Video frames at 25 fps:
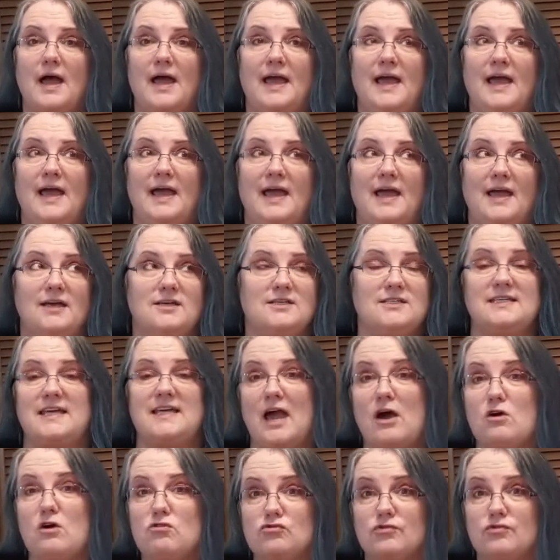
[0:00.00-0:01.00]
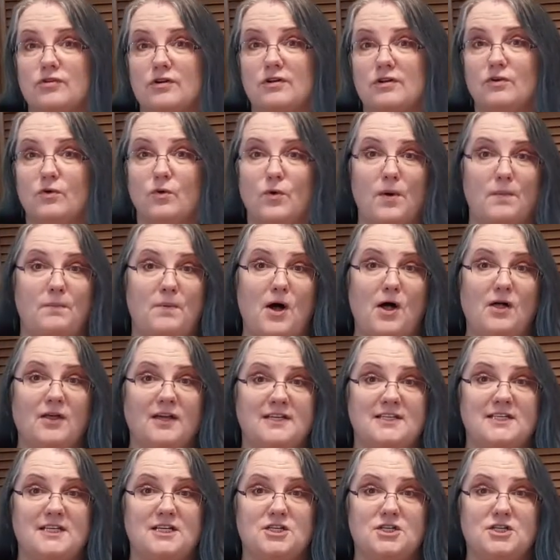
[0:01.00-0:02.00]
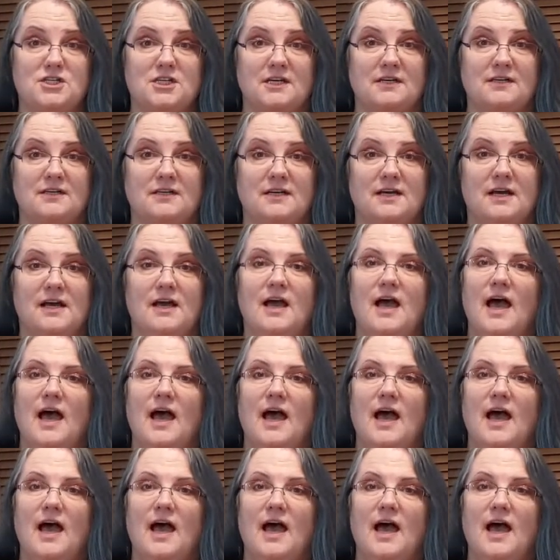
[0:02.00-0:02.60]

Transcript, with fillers: a scoundrel or a politician.